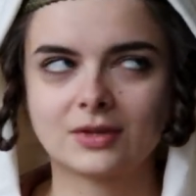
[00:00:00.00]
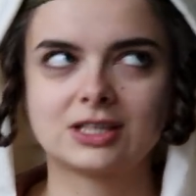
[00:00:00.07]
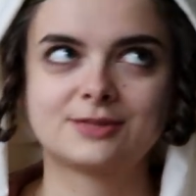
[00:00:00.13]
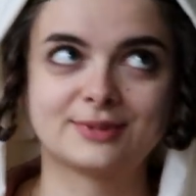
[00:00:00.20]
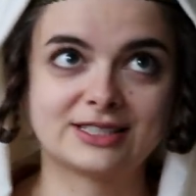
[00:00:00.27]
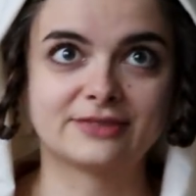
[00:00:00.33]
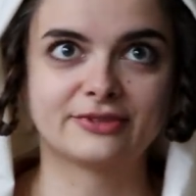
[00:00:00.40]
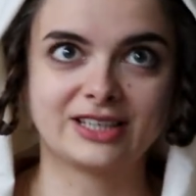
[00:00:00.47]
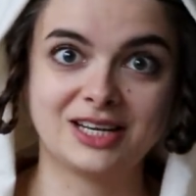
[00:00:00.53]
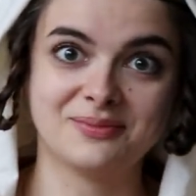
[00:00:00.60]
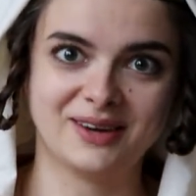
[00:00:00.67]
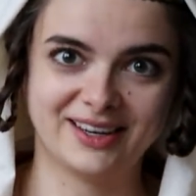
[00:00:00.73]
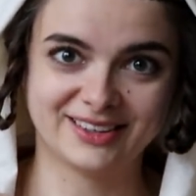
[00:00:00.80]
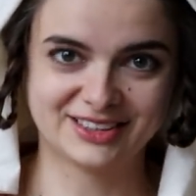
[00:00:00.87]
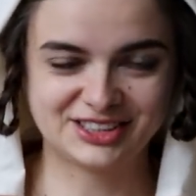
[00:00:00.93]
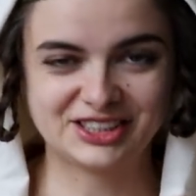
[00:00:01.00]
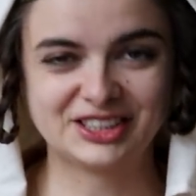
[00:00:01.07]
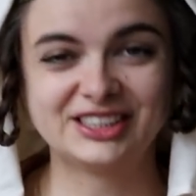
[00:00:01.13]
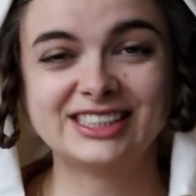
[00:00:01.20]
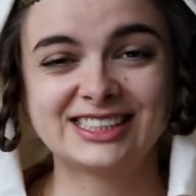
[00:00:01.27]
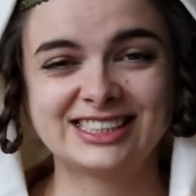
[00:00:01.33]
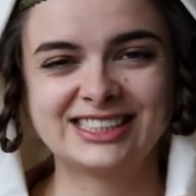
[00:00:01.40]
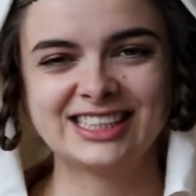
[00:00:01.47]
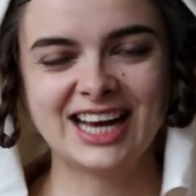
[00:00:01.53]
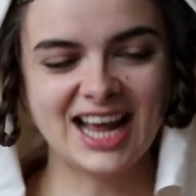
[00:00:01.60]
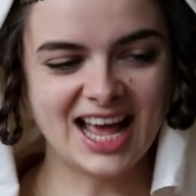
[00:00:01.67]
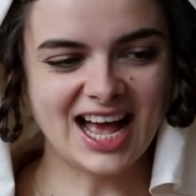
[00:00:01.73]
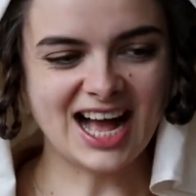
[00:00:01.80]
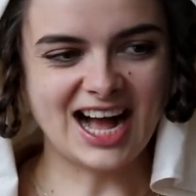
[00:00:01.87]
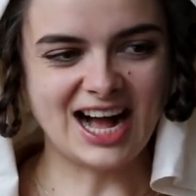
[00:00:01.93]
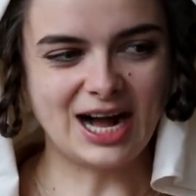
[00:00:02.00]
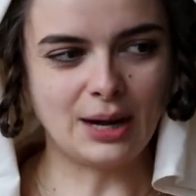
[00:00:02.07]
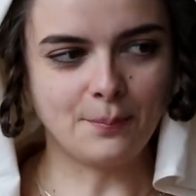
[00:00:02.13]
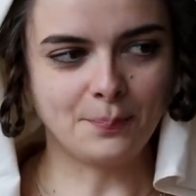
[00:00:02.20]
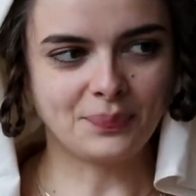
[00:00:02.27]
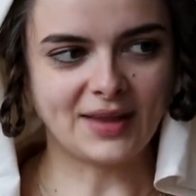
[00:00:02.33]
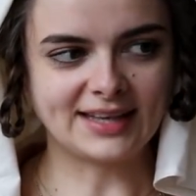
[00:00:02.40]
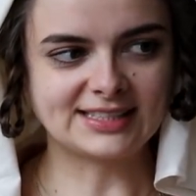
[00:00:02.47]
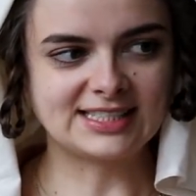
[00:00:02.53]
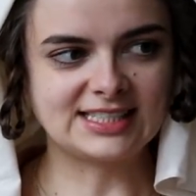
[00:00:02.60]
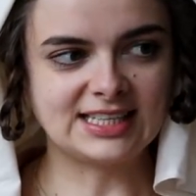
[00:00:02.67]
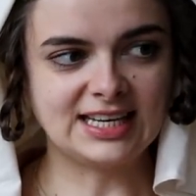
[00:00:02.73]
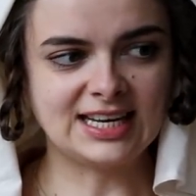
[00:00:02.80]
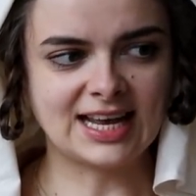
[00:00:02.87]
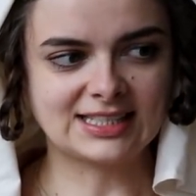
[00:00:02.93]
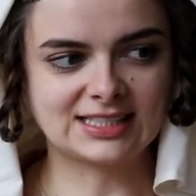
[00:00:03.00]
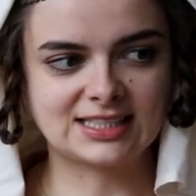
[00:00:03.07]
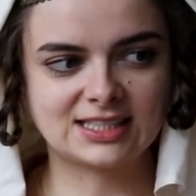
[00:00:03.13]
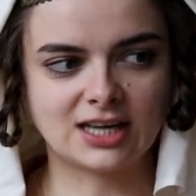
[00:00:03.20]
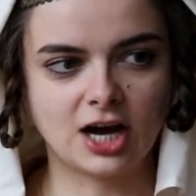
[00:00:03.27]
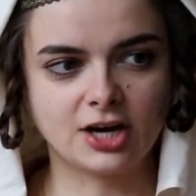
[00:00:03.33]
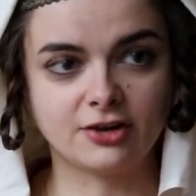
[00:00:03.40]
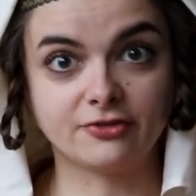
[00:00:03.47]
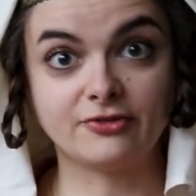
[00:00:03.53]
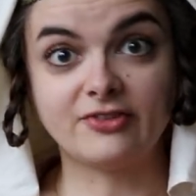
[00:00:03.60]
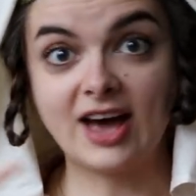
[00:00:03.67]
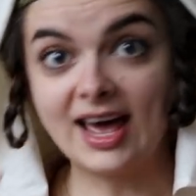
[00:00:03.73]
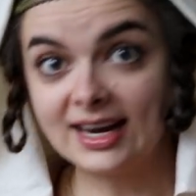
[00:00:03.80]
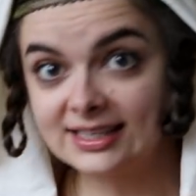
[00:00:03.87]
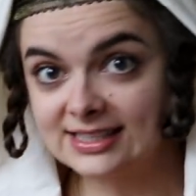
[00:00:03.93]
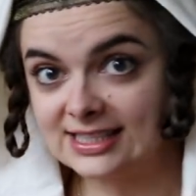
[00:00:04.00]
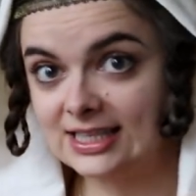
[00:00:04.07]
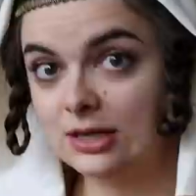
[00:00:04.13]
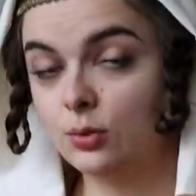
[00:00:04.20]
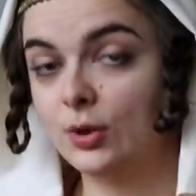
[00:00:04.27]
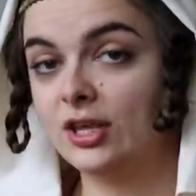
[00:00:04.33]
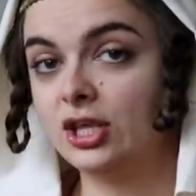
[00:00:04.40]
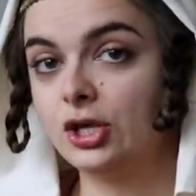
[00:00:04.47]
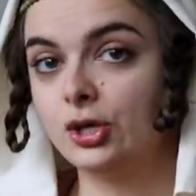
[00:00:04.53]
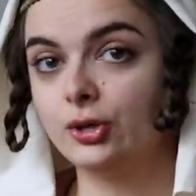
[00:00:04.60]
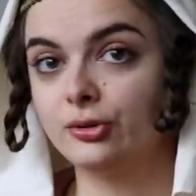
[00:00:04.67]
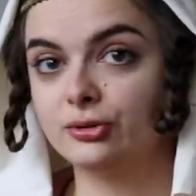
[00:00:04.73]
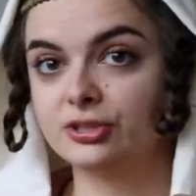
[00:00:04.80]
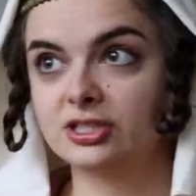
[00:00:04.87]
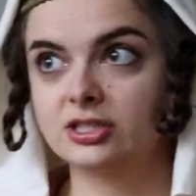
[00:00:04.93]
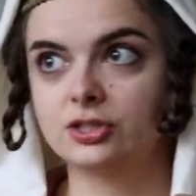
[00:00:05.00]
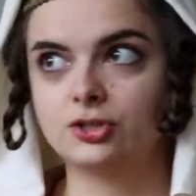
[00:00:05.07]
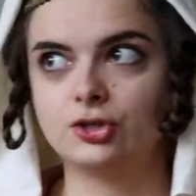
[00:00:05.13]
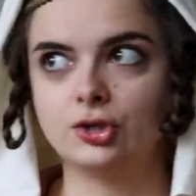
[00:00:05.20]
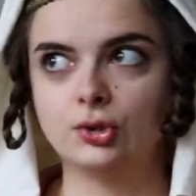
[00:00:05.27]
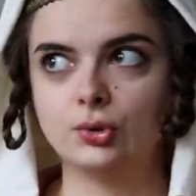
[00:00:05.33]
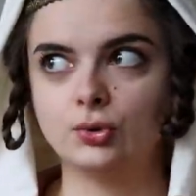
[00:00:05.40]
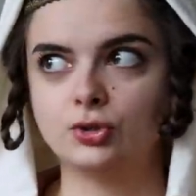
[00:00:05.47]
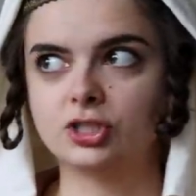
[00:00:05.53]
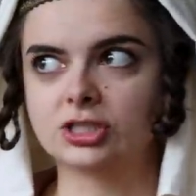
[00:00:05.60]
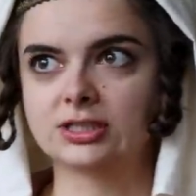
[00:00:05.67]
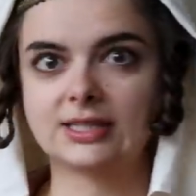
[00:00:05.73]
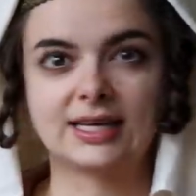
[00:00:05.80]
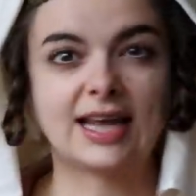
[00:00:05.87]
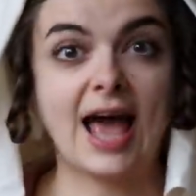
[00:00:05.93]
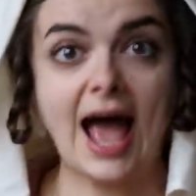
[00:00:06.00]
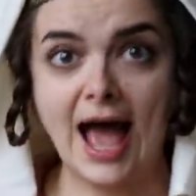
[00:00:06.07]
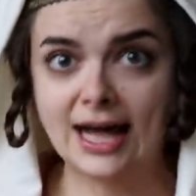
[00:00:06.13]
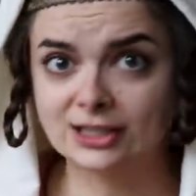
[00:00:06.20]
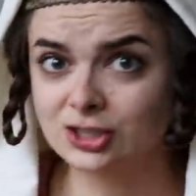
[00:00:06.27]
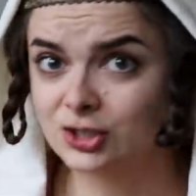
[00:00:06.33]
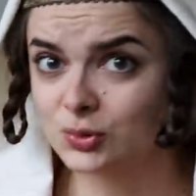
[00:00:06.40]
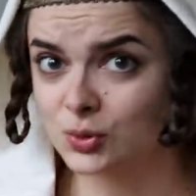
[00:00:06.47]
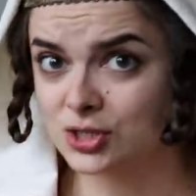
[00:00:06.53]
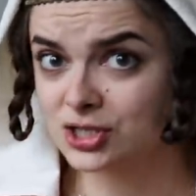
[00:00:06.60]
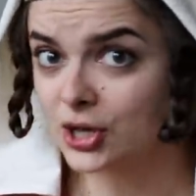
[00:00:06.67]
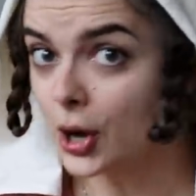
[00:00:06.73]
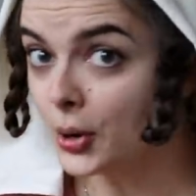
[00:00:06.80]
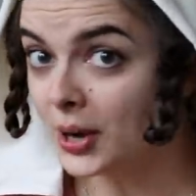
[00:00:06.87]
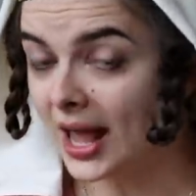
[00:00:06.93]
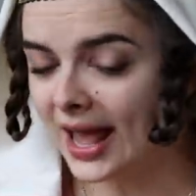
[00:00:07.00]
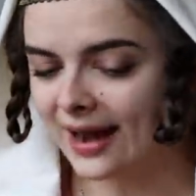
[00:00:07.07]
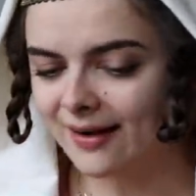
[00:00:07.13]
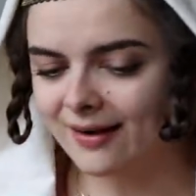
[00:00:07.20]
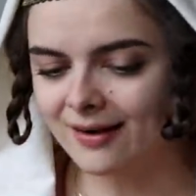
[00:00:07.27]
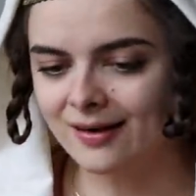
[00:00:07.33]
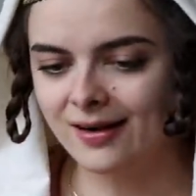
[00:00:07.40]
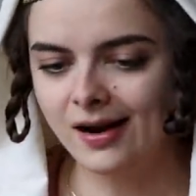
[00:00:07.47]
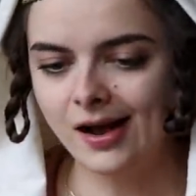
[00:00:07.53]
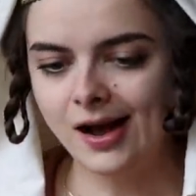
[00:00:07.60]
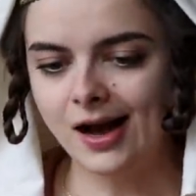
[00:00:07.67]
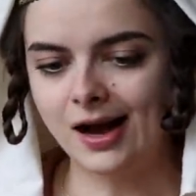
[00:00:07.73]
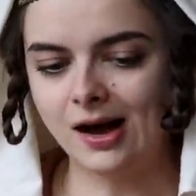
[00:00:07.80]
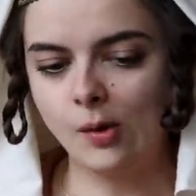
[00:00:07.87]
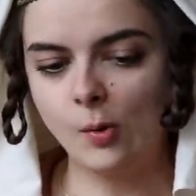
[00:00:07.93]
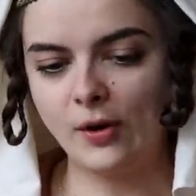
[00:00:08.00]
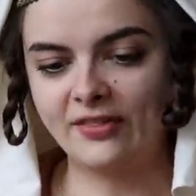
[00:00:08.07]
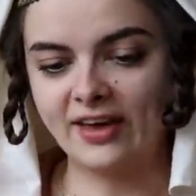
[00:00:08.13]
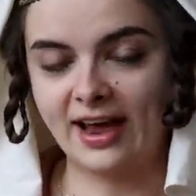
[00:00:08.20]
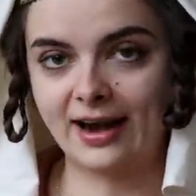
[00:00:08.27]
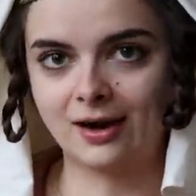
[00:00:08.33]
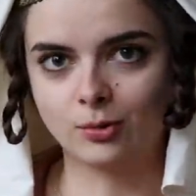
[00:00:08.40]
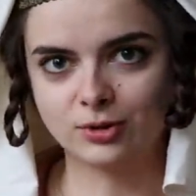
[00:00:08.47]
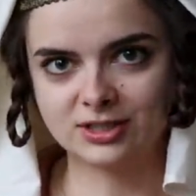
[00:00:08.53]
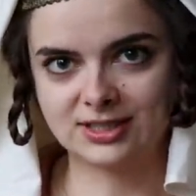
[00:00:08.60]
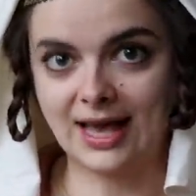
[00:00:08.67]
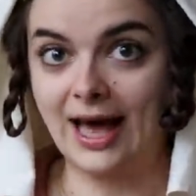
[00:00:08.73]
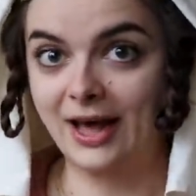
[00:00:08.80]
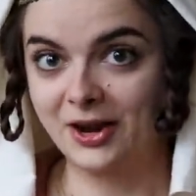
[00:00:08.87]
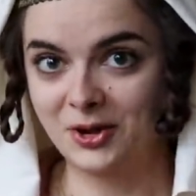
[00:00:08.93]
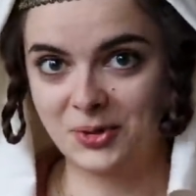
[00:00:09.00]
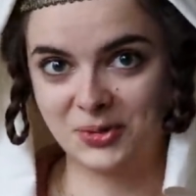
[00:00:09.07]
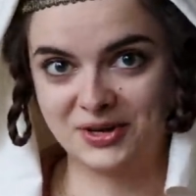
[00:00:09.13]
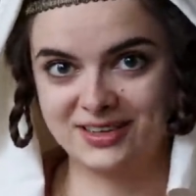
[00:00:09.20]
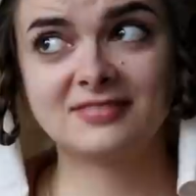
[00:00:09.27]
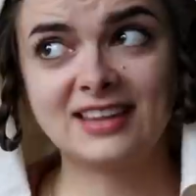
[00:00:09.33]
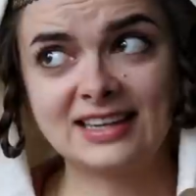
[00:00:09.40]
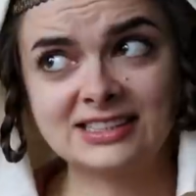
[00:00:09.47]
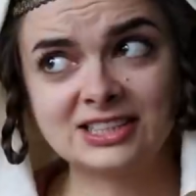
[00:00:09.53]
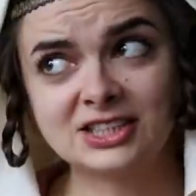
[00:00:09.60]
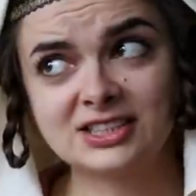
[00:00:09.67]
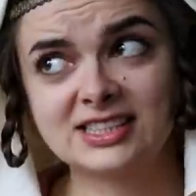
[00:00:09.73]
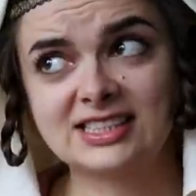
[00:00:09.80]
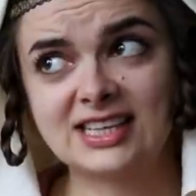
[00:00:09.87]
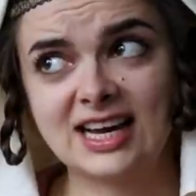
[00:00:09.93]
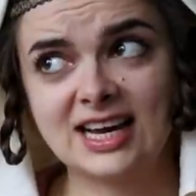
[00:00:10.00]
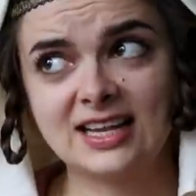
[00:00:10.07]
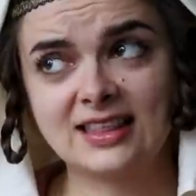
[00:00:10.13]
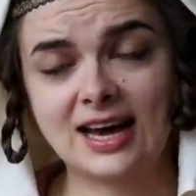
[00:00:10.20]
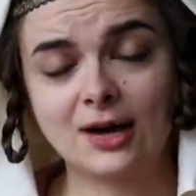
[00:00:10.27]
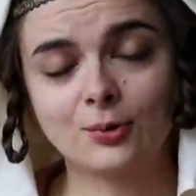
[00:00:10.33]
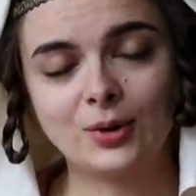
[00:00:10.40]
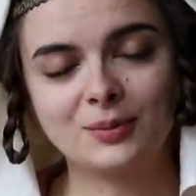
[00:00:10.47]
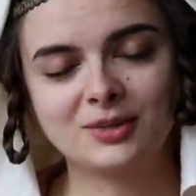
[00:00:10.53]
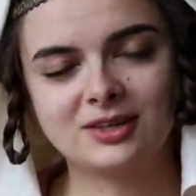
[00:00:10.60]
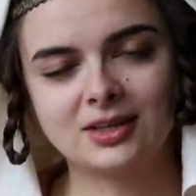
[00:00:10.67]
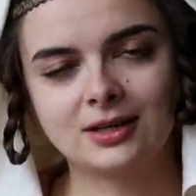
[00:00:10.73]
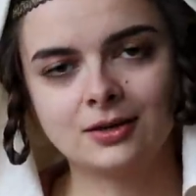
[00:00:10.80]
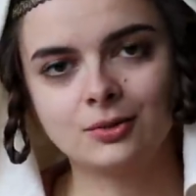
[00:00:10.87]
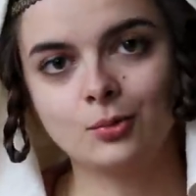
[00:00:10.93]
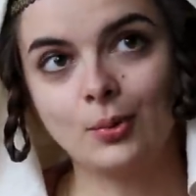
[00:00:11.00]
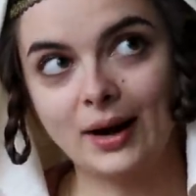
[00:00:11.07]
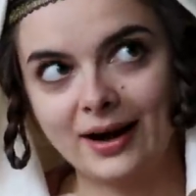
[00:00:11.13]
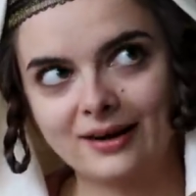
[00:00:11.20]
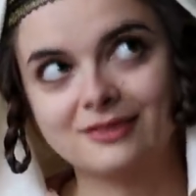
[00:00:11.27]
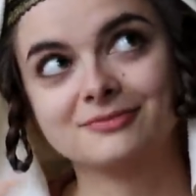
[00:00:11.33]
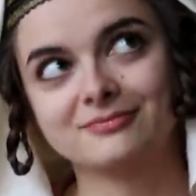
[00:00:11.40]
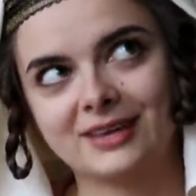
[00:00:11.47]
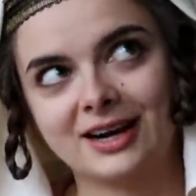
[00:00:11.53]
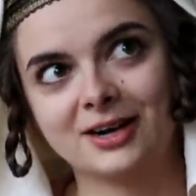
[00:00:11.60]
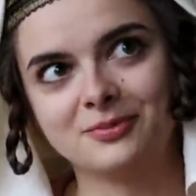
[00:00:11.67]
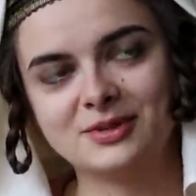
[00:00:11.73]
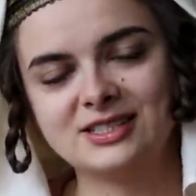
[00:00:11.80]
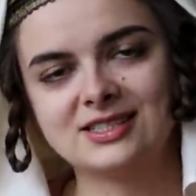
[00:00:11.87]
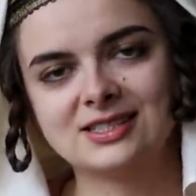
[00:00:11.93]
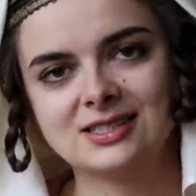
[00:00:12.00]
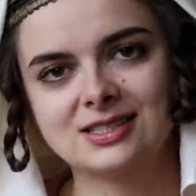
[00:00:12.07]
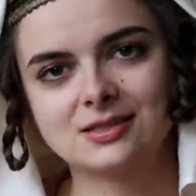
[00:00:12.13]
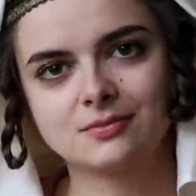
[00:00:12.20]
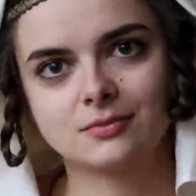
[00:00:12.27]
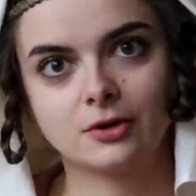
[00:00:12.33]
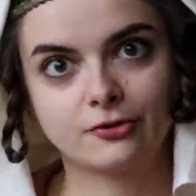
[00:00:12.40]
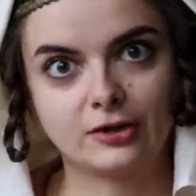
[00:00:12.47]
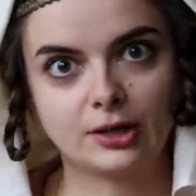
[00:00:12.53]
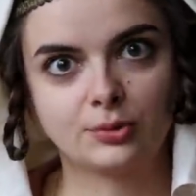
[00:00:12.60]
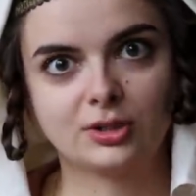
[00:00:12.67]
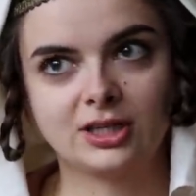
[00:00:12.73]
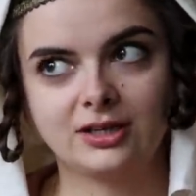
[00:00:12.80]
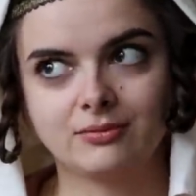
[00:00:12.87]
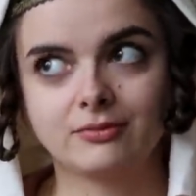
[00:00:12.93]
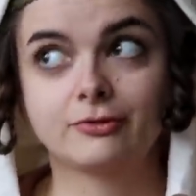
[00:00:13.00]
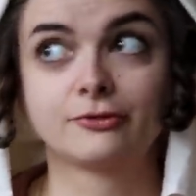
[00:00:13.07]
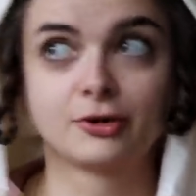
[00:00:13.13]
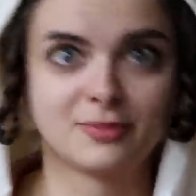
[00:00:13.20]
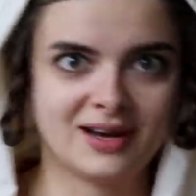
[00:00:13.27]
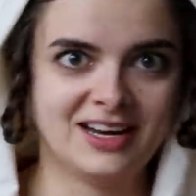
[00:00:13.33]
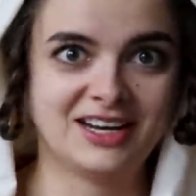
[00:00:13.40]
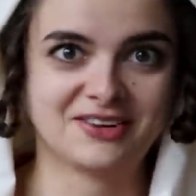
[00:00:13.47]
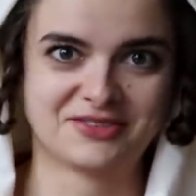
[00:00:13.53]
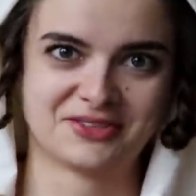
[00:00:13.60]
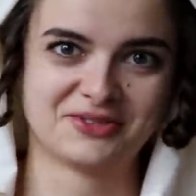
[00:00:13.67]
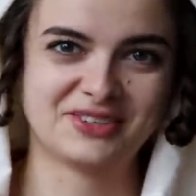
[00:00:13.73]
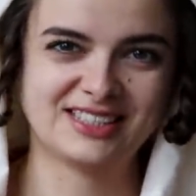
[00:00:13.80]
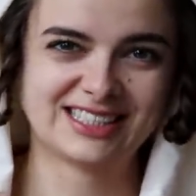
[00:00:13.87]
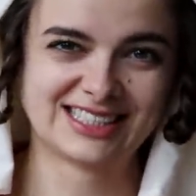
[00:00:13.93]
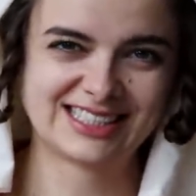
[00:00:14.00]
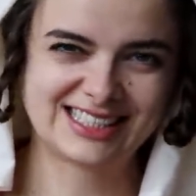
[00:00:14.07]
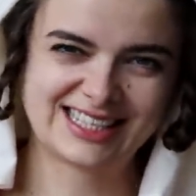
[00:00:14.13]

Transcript: specifically by the church um, and seen as a sign of vanity when used to just enhance one's own hair uh, when the hair was adequate. That is not to say that women didn't wear hairpieces frequently, for many different reasons.